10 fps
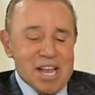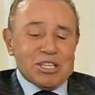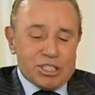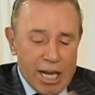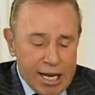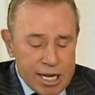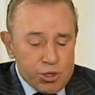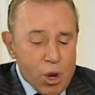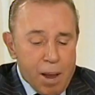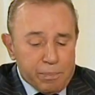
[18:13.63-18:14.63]

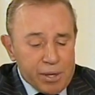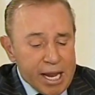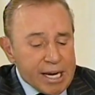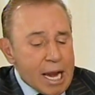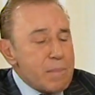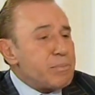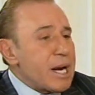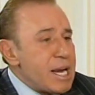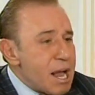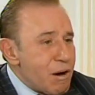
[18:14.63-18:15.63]
second you apply an
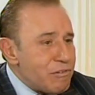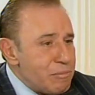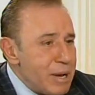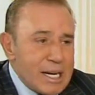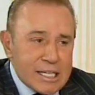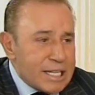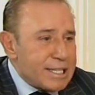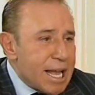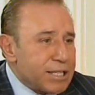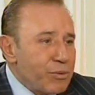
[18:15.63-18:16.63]
umbrella of
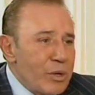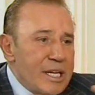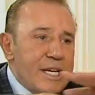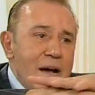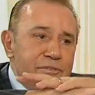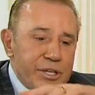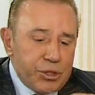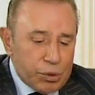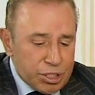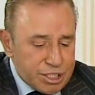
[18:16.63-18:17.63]
melanin that will cover
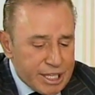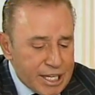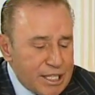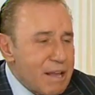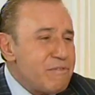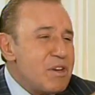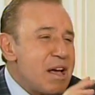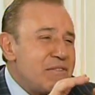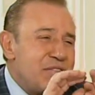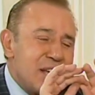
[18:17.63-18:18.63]
your skin give
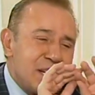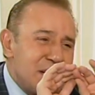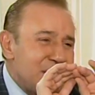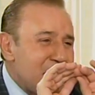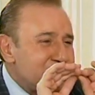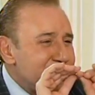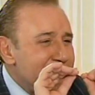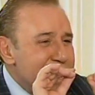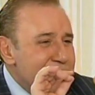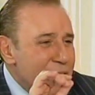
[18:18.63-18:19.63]
you a very nice
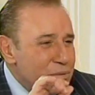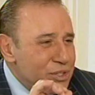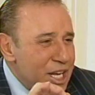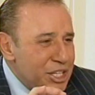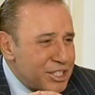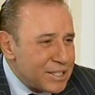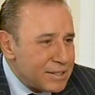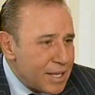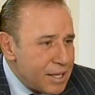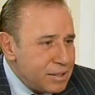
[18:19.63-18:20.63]
light
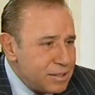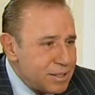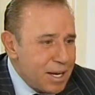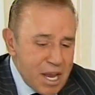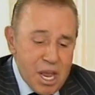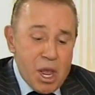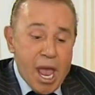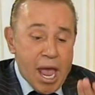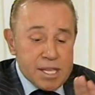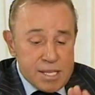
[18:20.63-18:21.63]
foundation tint
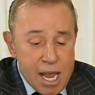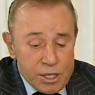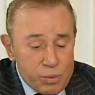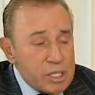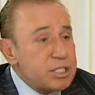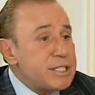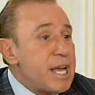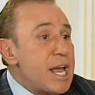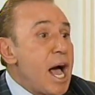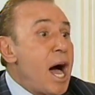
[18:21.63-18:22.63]
and that will
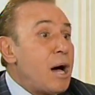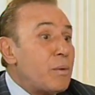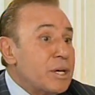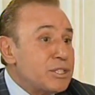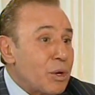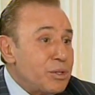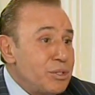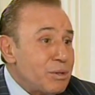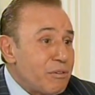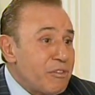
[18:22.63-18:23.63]
stay hours on
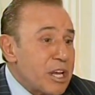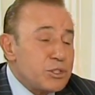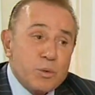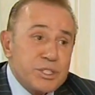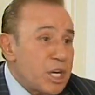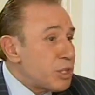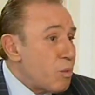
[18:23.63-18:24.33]
your face will not